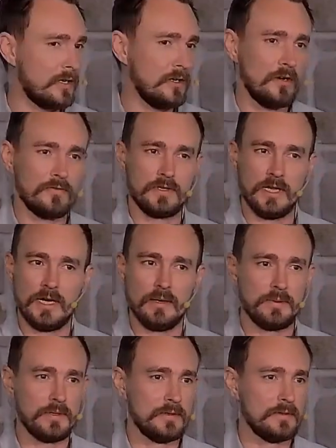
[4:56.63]
golf
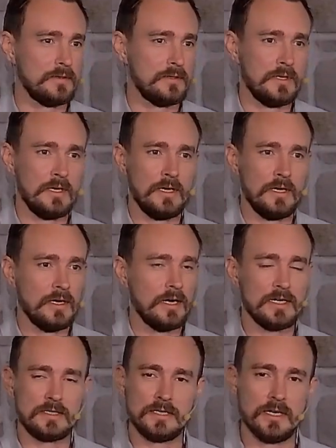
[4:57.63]
clap.
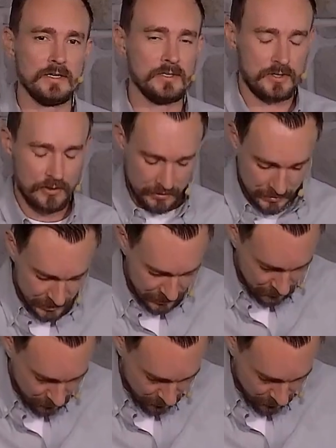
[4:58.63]
I say encouraging